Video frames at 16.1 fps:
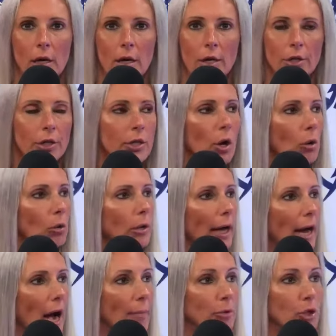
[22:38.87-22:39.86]
You know,
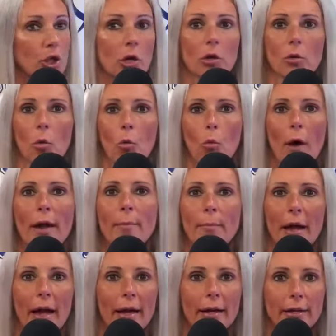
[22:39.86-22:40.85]
like I'm sure
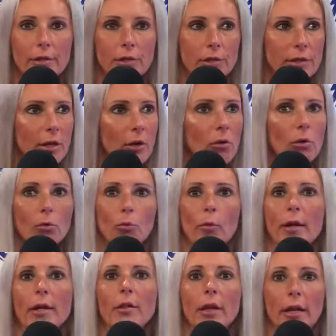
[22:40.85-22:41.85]
Winnipeg is still
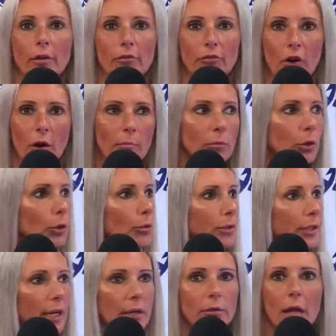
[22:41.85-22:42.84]
reeling from
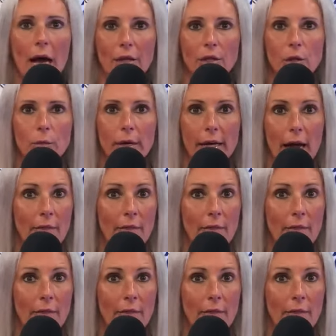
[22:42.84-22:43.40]
losing last week.